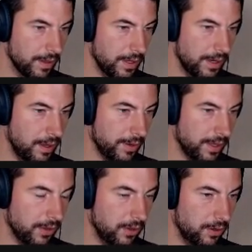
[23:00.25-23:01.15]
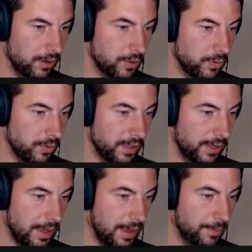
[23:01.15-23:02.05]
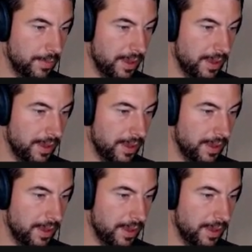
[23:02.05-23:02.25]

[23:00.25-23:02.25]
and now I can go to GitHub